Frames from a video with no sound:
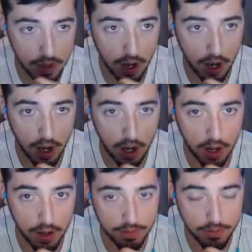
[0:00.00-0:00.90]

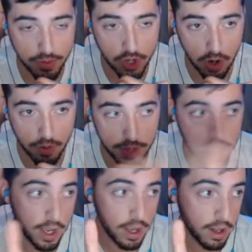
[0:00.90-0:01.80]
Uh, so
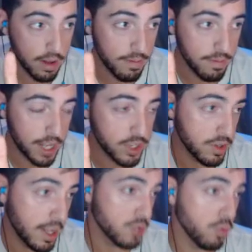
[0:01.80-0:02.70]
that's
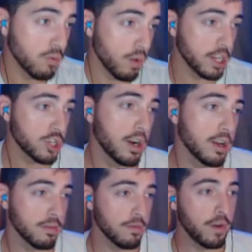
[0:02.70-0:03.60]
that's one way to try
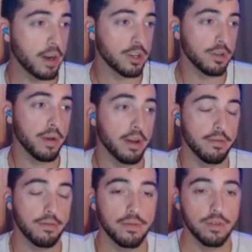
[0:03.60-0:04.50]
to find a good bet
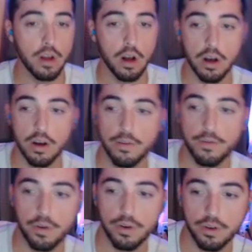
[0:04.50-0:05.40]
uh,
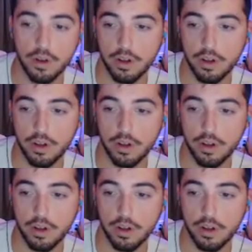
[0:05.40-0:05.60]
for